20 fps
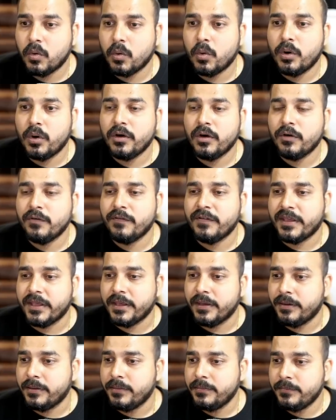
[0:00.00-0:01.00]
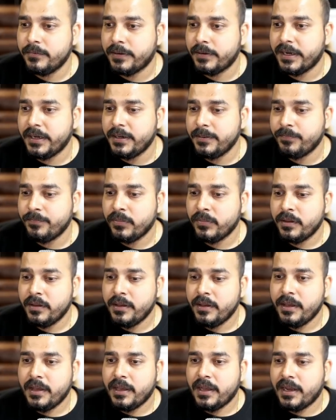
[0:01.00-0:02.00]
code over here, right?
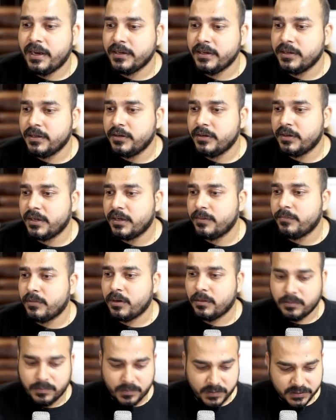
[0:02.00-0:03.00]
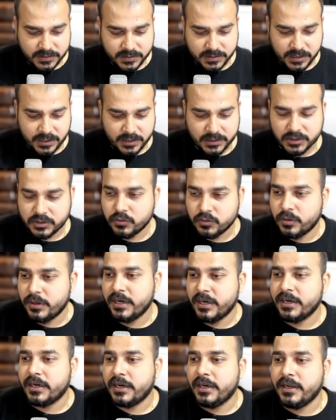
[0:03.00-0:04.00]
and here you can probably see I'll just go
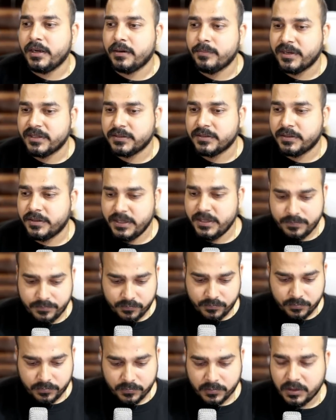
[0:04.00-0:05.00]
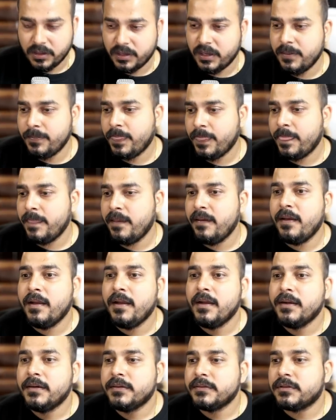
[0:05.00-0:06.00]
ahead and clear my screen okay
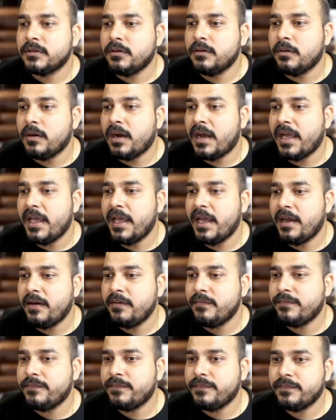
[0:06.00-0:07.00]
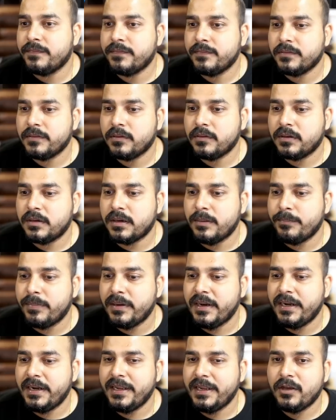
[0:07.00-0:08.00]
so I have
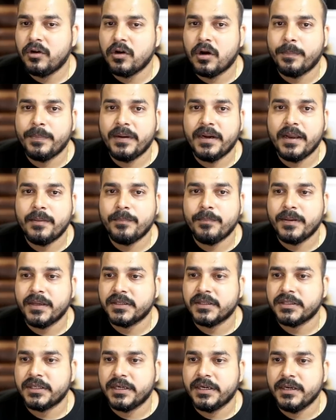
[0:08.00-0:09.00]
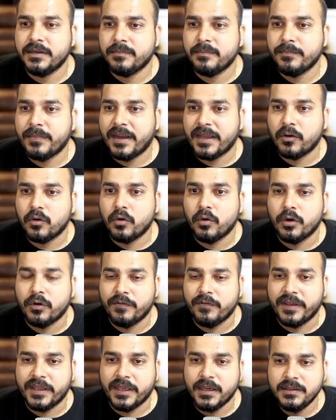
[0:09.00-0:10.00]
completely copied and pasted it my code
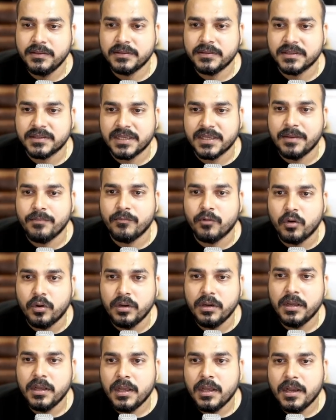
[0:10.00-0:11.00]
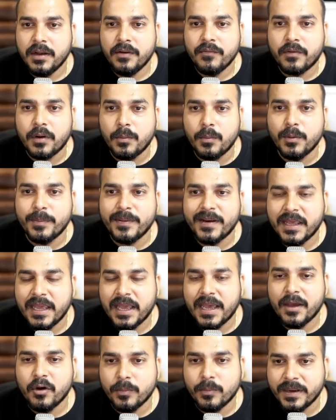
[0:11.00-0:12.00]
over here the same code from
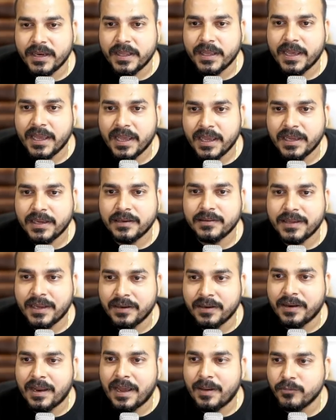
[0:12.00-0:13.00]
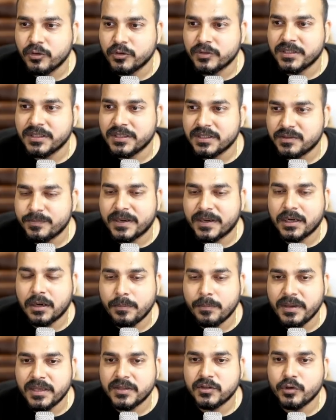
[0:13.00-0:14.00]
OpenAI OpenAI then I'm using this
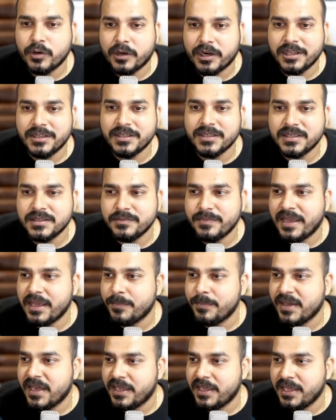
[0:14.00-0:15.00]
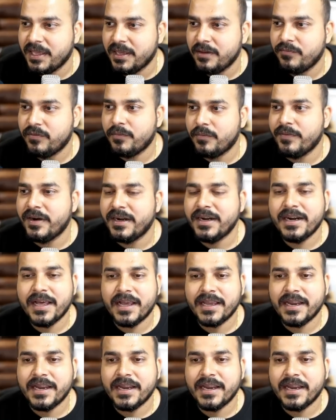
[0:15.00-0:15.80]
particular base URL this is my API key from where did